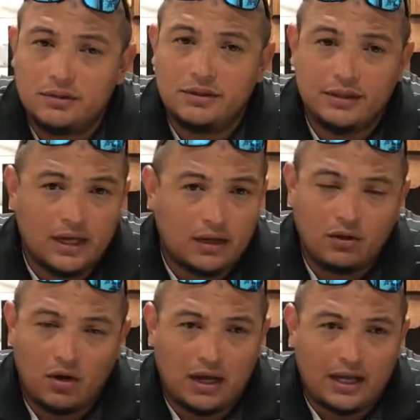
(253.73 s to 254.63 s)
Yeah,
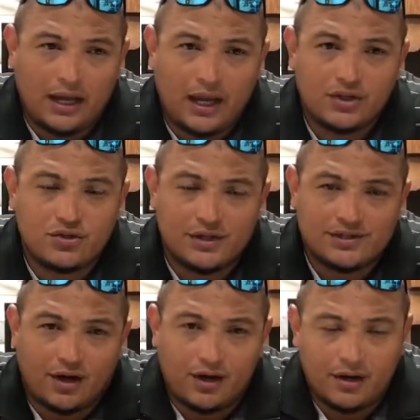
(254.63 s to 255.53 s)
I
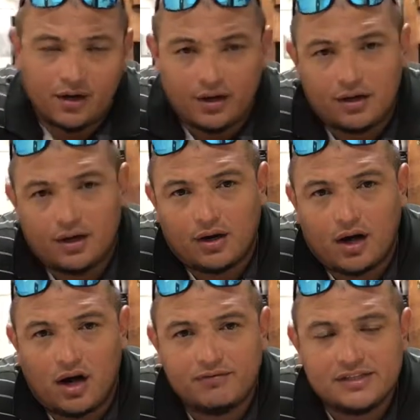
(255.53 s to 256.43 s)
trust our
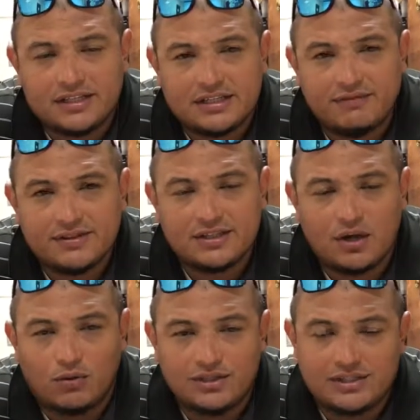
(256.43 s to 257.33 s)
offense and defensive
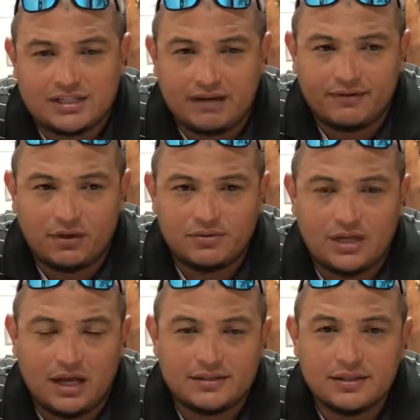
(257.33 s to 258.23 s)
coaching staff and those
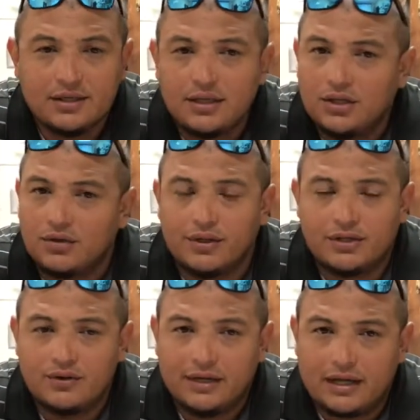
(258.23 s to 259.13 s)
guys.
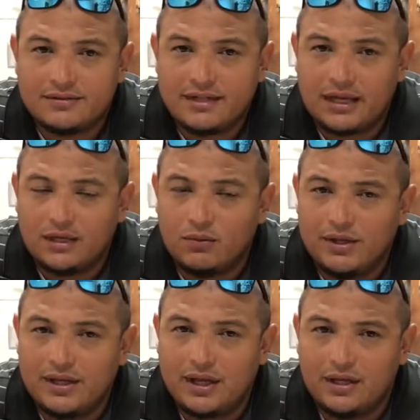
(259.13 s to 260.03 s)
They do an outstanding
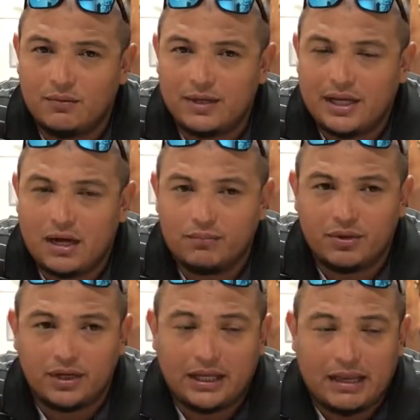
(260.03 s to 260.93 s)
week in, week out,
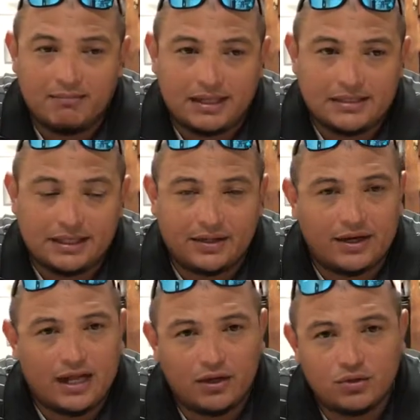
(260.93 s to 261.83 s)
putting a game plan
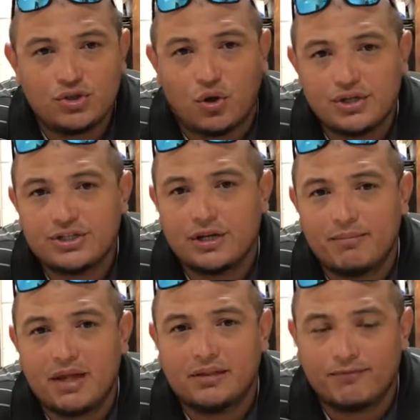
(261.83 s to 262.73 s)
together. And I know George is going
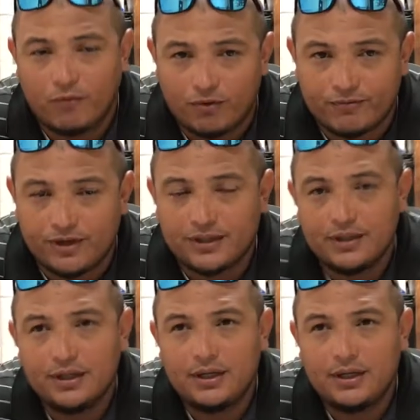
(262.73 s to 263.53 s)
to be at the forefront.